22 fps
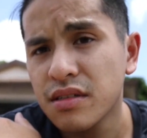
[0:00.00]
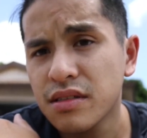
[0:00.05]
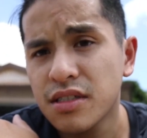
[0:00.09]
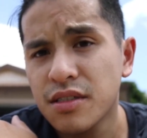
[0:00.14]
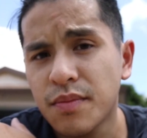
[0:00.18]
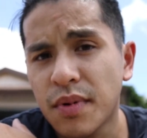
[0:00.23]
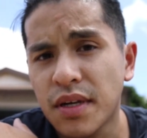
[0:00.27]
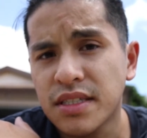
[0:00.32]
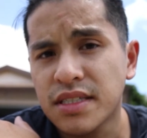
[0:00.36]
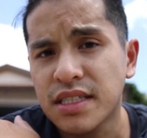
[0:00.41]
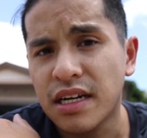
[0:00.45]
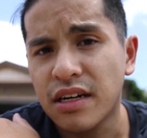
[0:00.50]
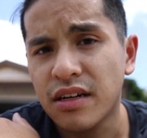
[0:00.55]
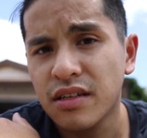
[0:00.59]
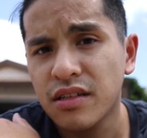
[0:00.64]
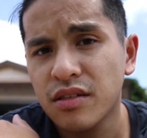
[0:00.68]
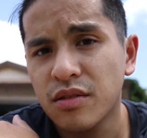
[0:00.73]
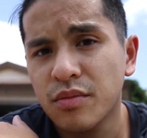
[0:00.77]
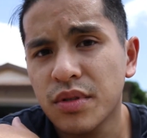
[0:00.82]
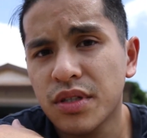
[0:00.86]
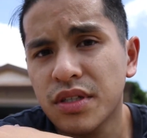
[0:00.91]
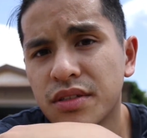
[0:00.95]
space it out a
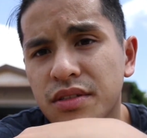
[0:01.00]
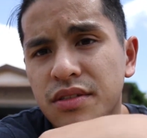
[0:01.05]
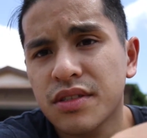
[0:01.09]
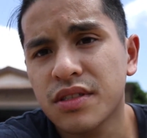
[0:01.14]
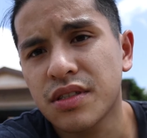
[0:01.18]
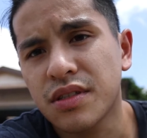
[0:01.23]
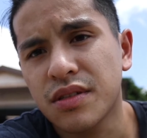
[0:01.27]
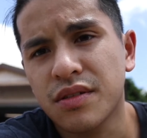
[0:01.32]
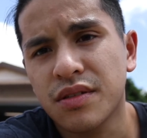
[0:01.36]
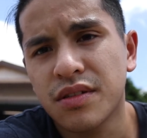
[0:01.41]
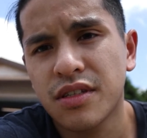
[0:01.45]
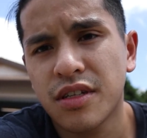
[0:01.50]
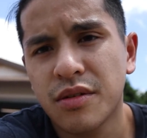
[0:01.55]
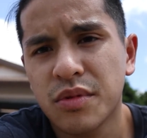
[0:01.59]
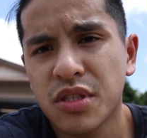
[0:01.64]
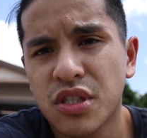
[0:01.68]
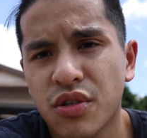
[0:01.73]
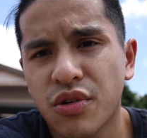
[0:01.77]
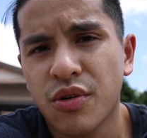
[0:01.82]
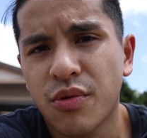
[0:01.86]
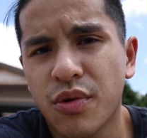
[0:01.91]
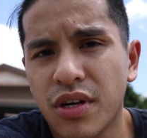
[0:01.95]
little bit. So let me
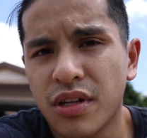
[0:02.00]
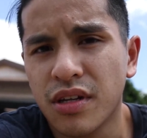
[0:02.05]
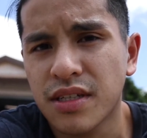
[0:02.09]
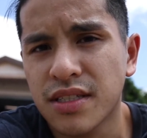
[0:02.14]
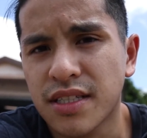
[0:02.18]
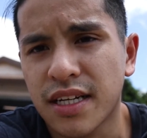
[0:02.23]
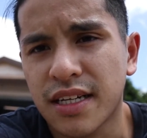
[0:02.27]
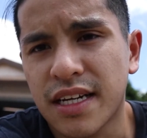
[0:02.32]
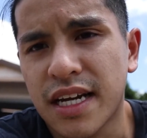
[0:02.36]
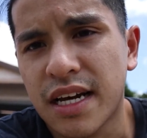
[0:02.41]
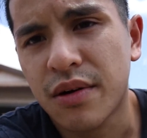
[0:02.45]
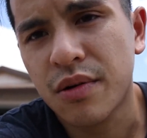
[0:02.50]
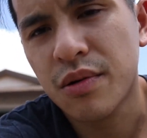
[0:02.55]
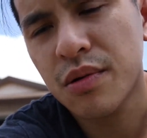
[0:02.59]
show you what it looks like now.